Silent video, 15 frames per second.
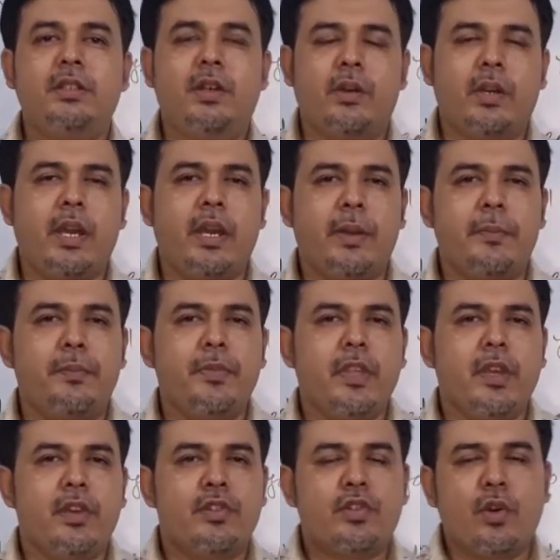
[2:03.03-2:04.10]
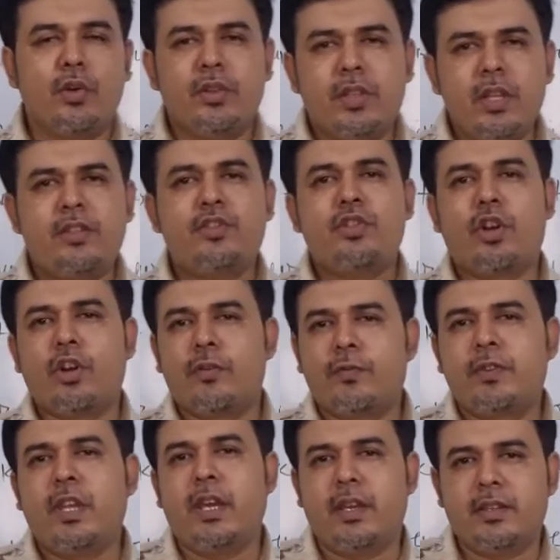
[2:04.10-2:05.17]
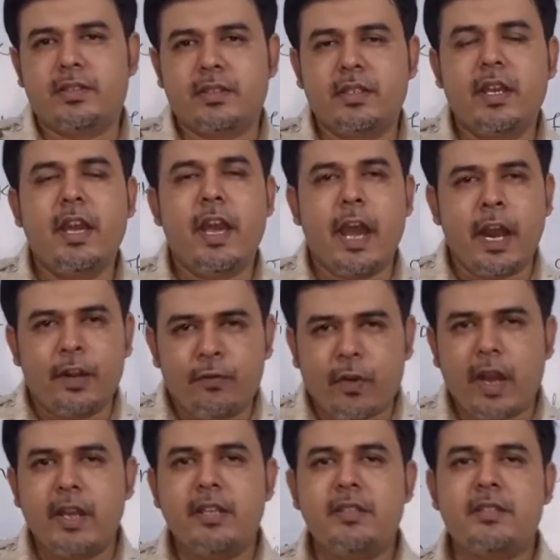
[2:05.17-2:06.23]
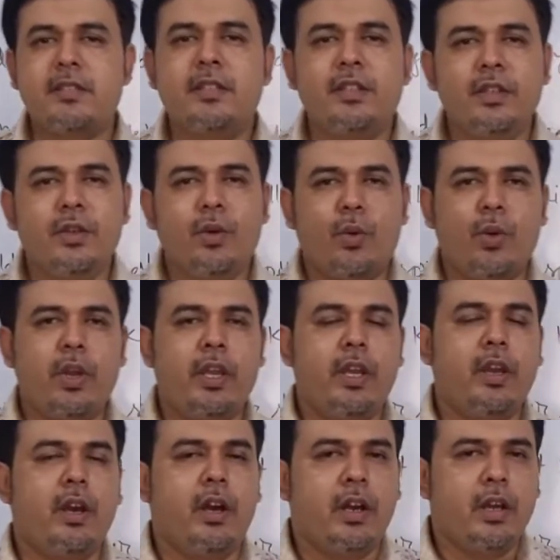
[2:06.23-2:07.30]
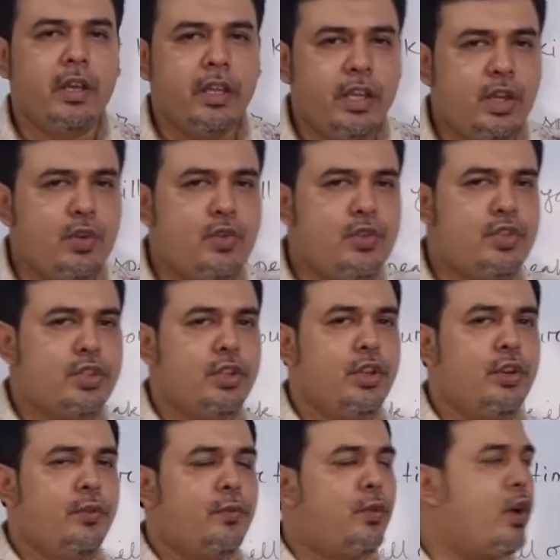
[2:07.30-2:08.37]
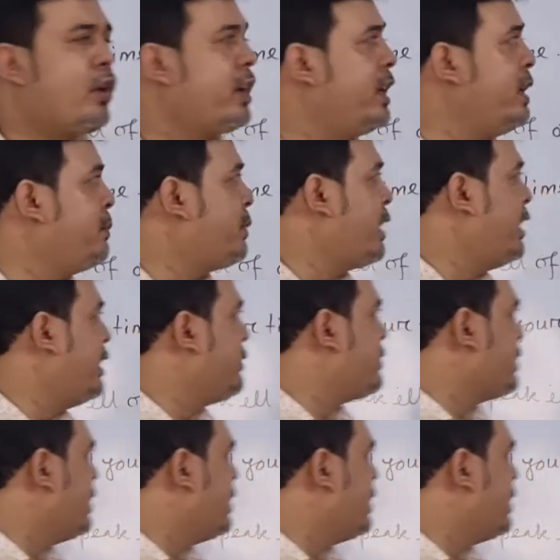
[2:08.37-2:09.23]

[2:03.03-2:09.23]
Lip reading: Okay, so these sort of things, advice, we use for imperative